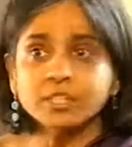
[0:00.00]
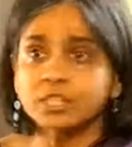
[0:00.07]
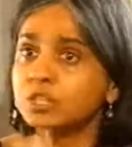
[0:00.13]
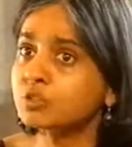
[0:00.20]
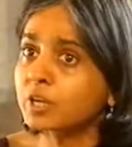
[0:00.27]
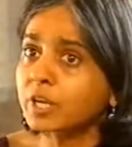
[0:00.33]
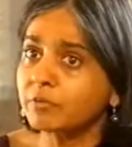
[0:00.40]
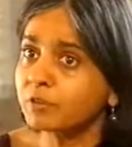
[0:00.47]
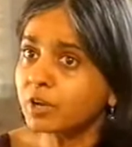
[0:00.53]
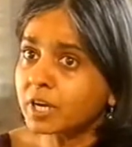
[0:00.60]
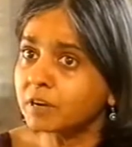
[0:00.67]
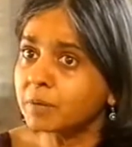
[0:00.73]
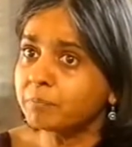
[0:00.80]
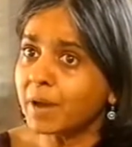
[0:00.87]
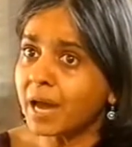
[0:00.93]
Just to give you
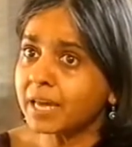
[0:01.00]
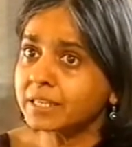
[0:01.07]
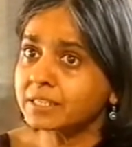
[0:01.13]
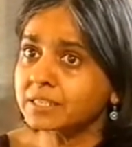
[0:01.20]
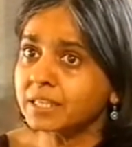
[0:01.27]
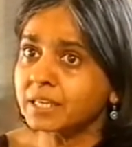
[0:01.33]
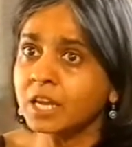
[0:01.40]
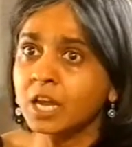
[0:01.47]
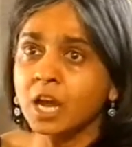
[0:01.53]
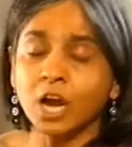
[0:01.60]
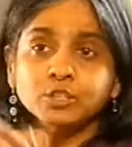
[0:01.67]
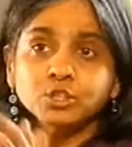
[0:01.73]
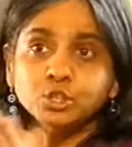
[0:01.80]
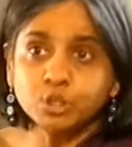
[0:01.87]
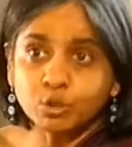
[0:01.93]
a comparison,
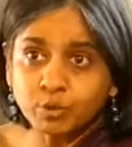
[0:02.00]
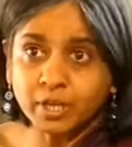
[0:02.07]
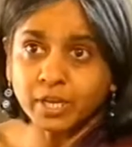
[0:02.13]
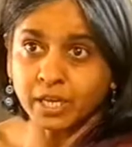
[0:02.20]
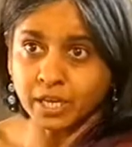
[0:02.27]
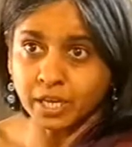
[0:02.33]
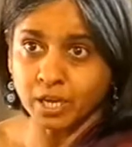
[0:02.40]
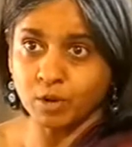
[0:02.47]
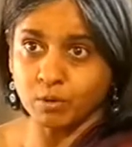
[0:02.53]
a juggi,